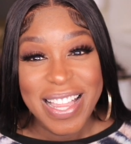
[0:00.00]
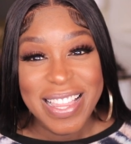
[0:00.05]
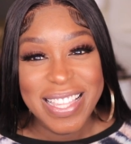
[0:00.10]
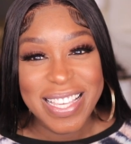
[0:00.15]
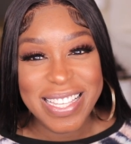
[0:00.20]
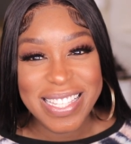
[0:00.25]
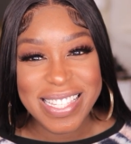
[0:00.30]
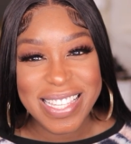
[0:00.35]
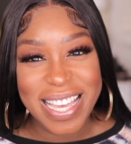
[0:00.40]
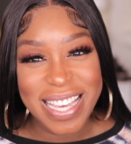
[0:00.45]

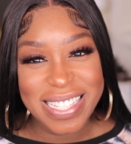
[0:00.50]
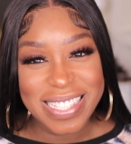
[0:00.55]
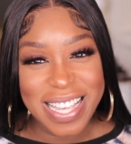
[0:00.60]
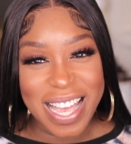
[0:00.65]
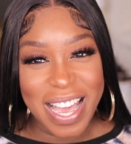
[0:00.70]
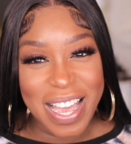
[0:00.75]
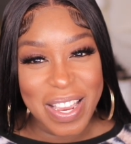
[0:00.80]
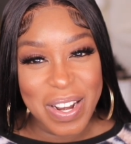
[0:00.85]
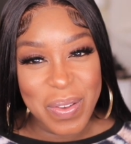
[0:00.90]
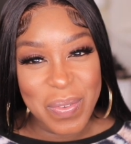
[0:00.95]
this next
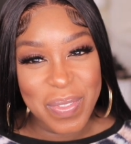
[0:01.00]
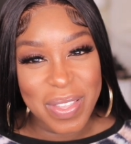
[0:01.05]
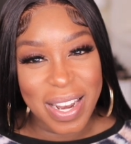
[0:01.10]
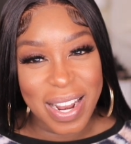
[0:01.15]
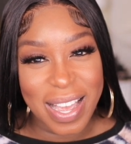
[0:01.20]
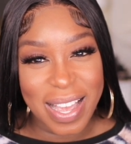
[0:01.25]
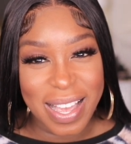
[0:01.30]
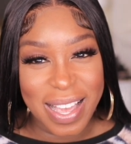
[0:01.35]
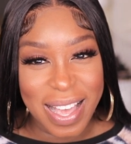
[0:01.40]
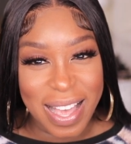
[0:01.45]
item that
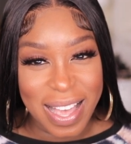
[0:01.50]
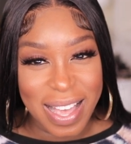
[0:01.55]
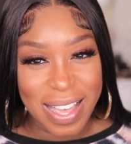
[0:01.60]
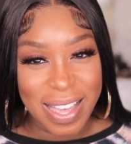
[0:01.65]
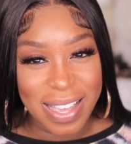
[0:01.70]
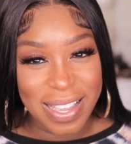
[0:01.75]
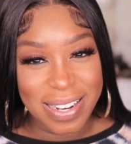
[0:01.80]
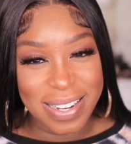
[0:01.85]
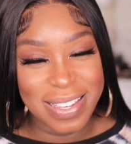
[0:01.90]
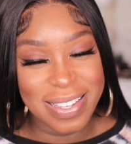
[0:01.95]
I
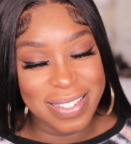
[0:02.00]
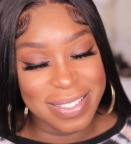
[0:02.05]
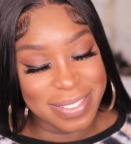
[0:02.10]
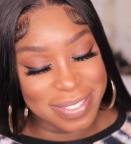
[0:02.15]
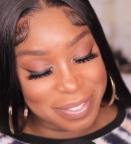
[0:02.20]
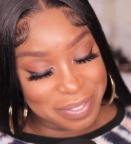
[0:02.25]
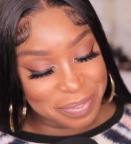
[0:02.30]
got.